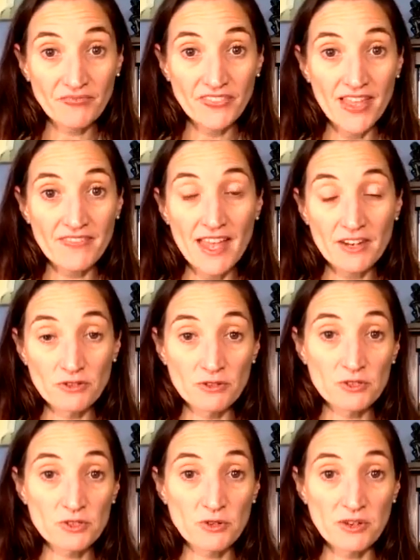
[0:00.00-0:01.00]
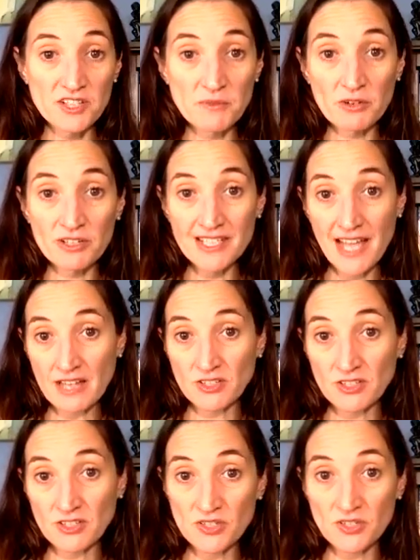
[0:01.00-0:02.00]
that that neurotransmitter
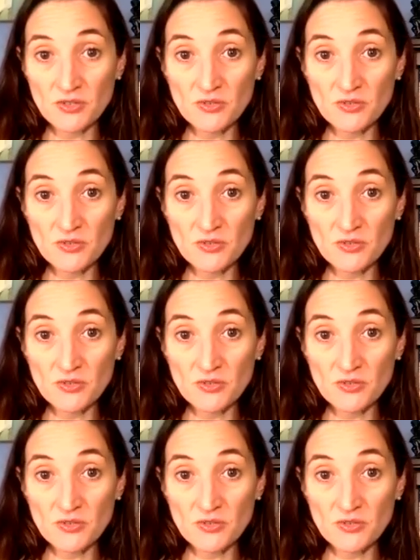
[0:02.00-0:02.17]
attaches to.